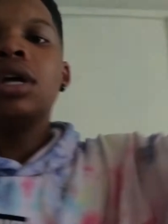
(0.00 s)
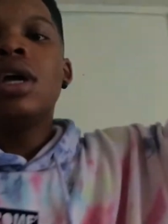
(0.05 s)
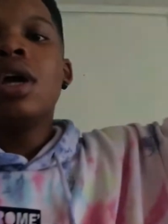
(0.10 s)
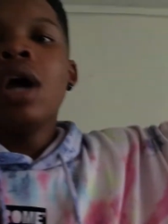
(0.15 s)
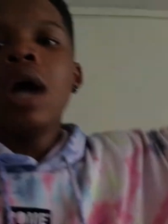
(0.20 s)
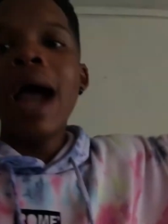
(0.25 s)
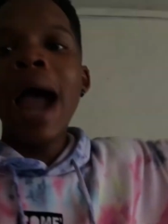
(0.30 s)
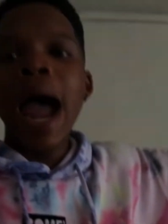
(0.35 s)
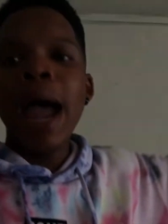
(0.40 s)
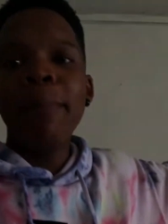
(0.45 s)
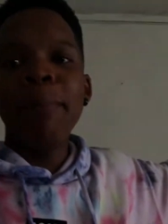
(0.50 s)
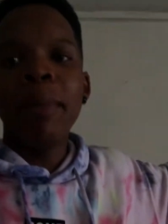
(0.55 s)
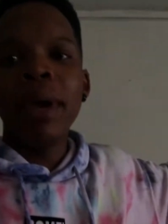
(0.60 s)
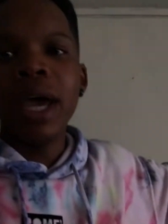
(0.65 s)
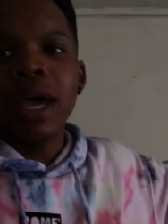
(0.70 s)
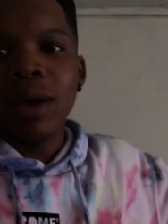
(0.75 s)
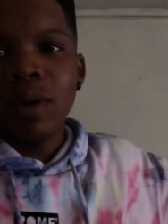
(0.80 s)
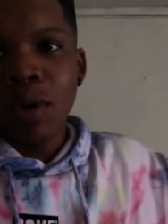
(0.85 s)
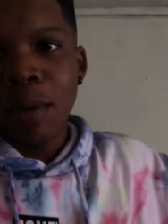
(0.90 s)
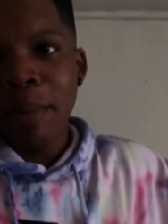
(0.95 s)
Alright, back,
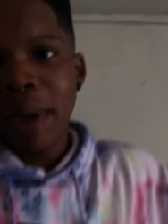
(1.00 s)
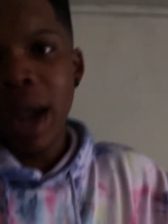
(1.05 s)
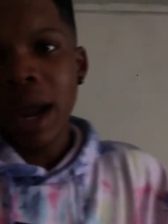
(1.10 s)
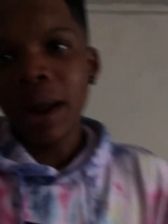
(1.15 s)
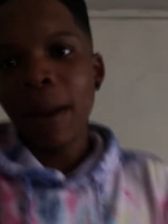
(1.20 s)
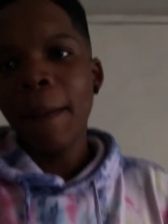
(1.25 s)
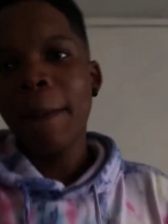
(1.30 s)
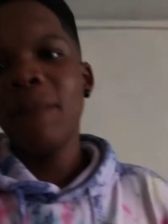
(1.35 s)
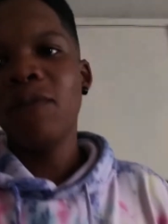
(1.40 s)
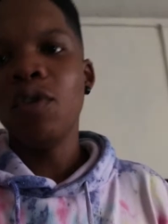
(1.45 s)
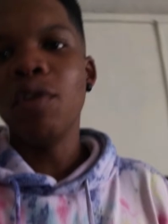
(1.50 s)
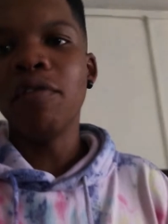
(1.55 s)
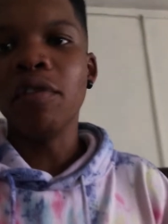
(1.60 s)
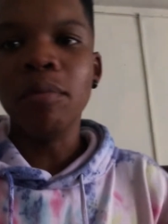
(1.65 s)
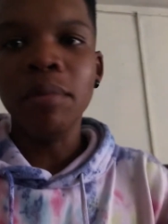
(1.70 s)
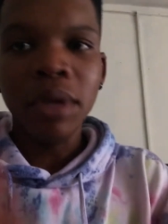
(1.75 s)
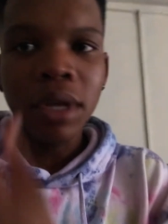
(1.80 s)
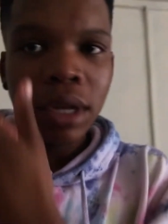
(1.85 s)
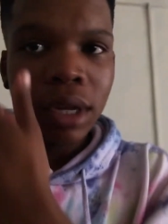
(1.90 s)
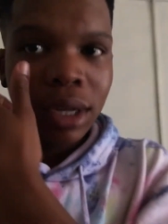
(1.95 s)
we're back. You feel
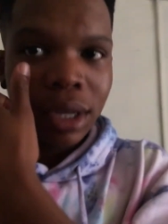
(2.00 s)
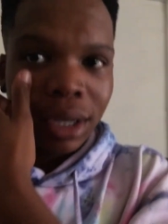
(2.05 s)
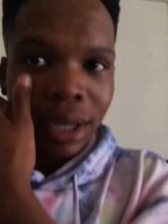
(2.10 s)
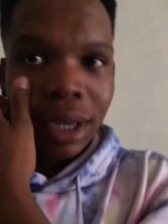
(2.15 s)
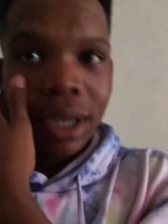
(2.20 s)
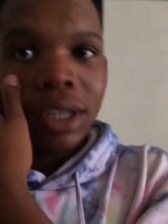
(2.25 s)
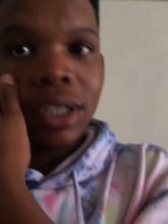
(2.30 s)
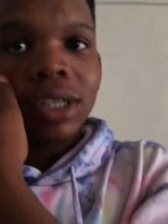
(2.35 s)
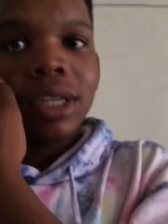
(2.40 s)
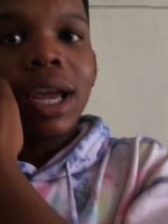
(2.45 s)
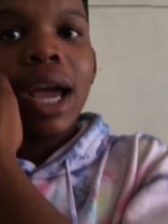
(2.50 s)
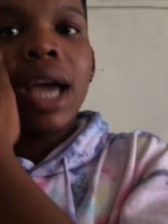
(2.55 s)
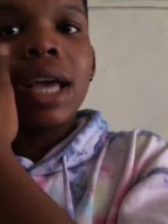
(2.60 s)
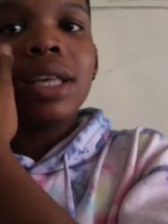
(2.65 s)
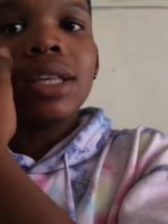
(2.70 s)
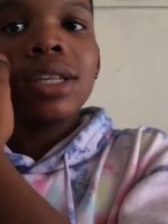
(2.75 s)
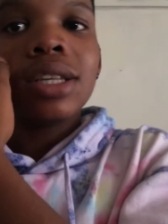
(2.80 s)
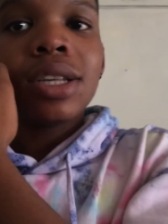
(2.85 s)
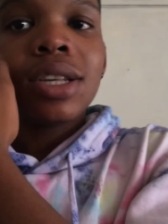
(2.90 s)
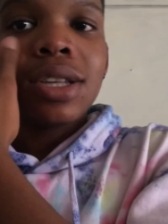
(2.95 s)
me? Hey, guys.
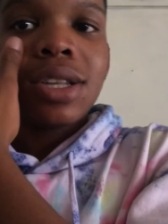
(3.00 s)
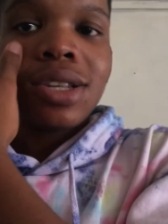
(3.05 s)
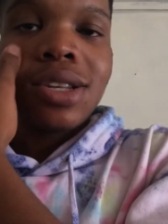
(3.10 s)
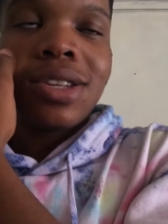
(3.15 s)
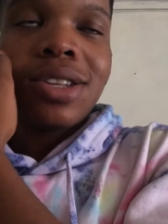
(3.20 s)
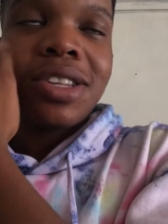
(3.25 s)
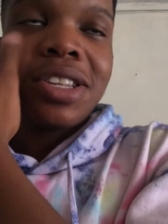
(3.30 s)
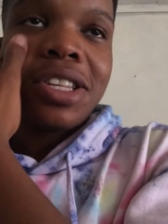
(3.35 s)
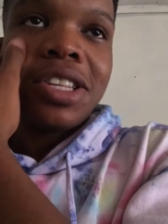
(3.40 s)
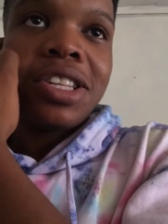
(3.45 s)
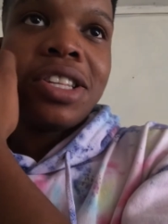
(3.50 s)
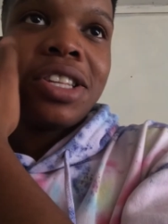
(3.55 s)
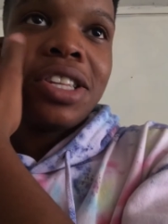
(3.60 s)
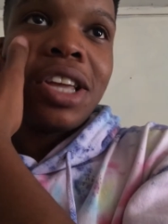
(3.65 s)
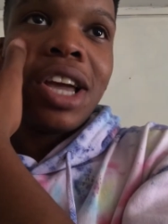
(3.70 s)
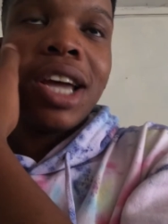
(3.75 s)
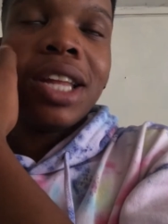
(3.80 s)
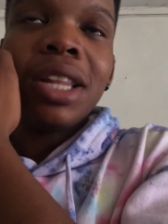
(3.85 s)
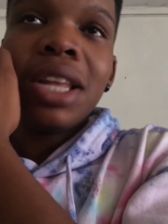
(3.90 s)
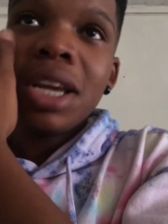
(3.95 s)

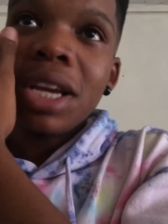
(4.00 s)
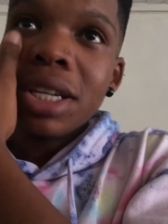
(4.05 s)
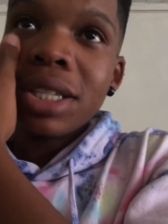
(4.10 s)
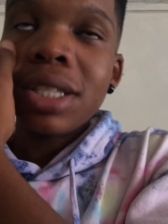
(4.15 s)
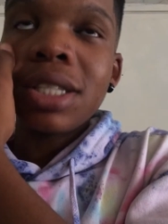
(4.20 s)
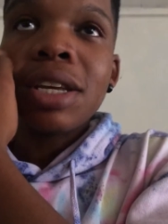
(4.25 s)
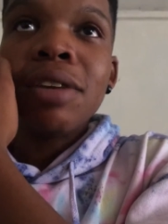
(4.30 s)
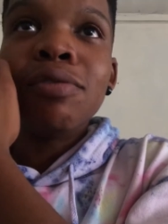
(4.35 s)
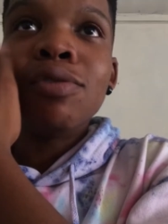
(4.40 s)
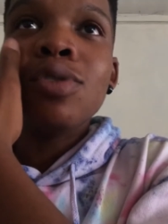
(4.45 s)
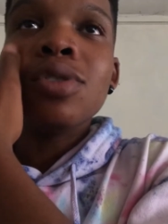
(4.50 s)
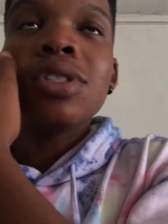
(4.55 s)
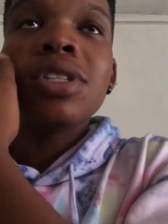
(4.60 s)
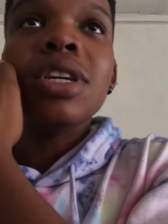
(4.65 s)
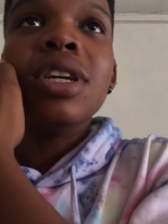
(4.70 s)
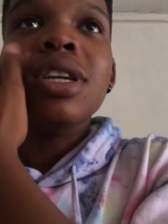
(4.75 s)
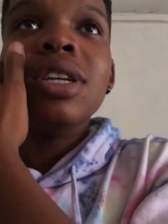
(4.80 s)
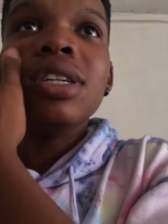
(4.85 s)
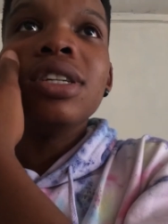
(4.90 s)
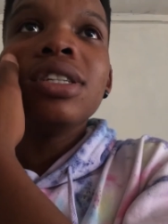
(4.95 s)
I think it's safe to
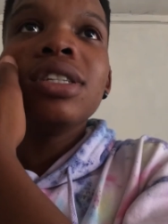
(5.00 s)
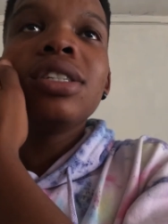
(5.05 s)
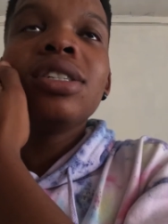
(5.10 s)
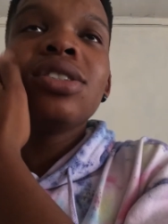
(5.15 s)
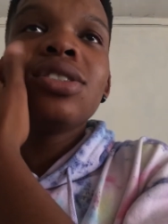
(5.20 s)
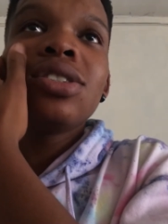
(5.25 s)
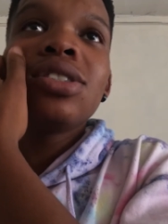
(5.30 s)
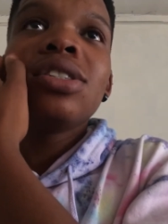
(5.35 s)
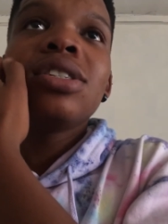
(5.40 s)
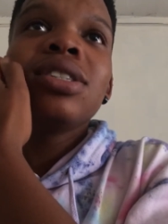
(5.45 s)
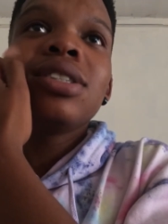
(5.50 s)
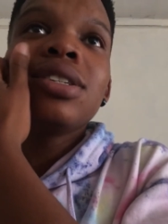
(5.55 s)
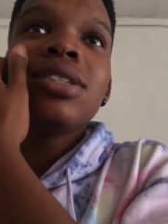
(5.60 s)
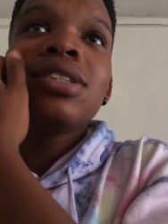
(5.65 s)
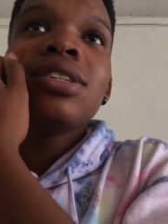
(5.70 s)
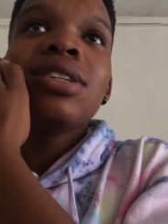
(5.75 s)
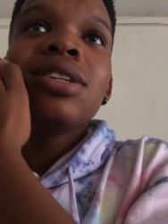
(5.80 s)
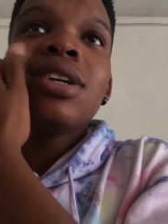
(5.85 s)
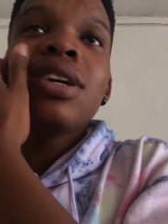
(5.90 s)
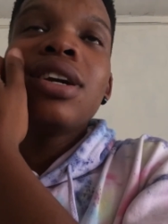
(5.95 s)
say
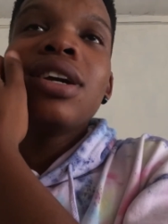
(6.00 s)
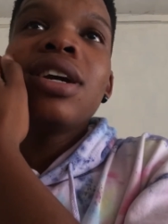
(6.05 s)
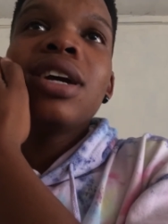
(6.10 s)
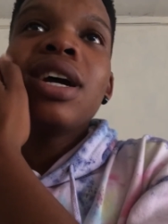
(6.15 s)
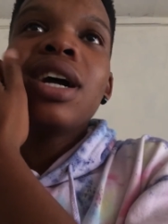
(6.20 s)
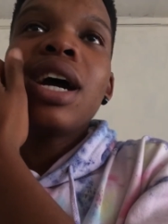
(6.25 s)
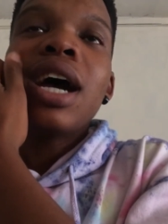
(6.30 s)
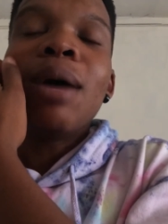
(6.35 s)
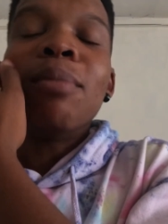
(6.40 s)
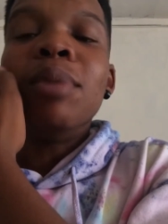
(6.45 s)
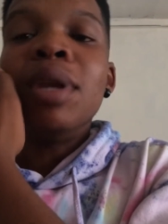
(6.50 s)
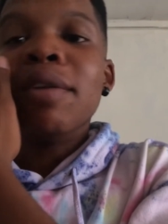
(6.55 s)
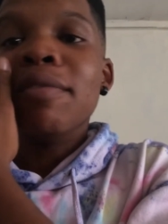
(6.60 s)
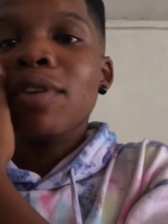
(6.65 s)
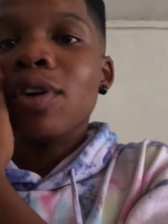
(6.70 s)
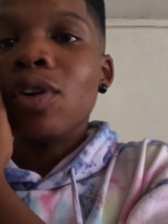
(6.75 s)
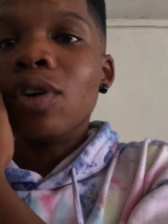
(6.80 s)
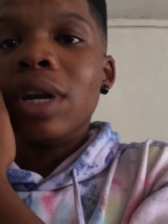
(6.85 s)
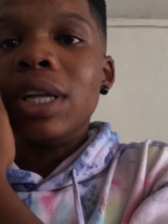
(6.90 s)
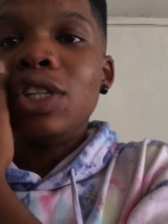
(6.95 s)
I'm never
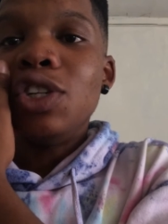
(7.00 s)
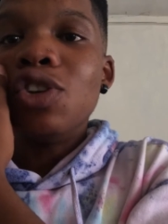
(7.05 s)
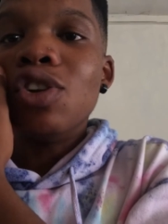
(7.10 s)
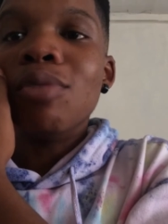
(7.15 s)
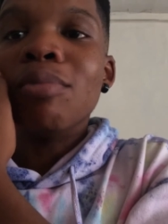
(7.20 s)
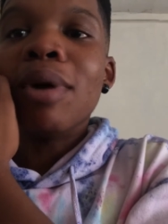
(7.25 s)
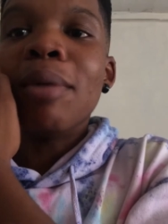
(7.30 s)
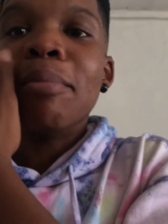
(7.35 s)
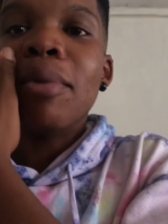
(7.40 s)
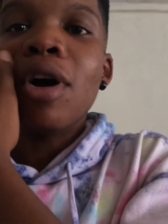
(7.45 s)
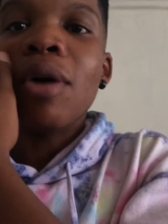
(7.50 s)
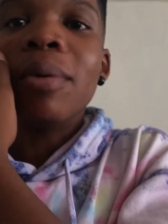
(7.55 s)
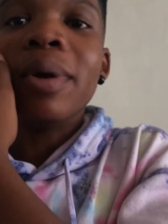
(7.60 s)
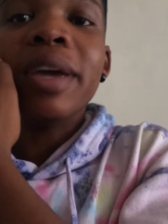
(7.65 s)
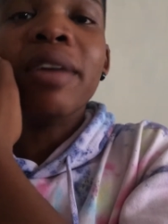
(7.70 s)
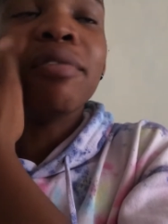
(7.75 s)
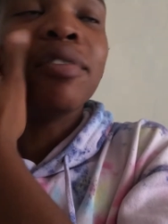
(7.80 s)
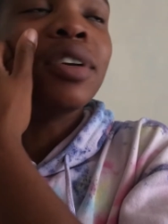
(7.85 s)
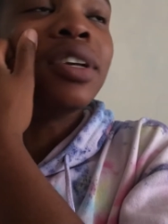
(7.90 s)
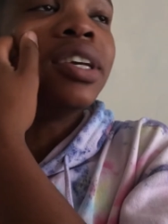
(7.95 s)
gonna cheat on my barber
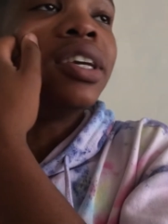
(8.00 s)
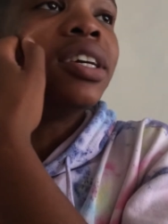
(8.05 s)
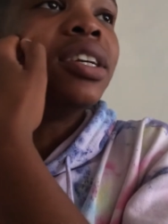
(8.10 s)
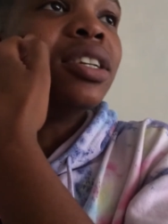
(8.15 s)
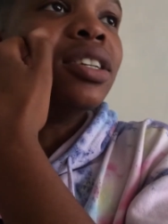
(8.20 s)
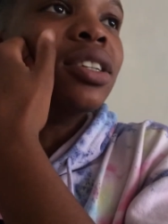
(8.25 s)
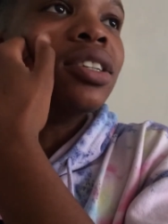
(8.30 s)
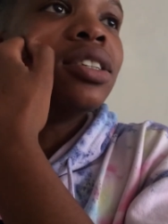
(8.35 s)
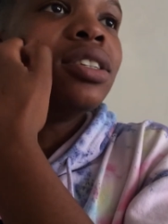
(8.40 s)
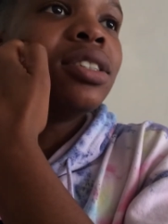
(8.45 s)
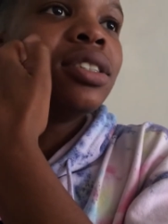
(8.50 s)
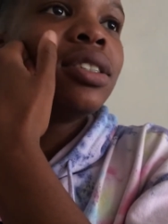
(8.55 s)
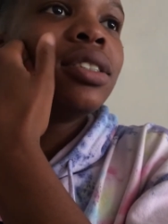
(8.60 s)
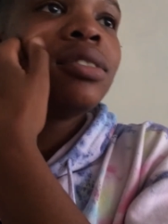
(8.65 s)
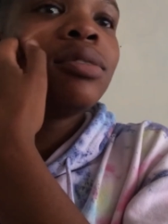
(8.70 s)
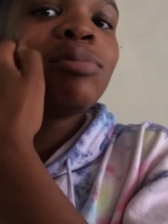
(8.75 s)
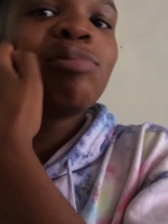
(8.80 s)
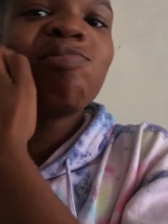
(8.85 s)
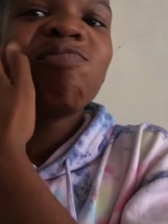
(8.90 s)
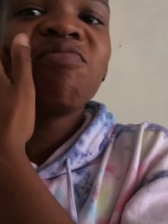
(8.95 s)
ever again.
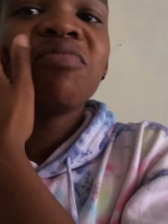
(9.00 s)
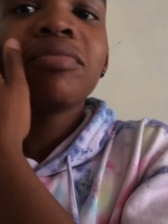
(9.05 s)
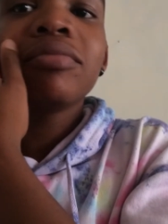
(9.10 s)
Back to.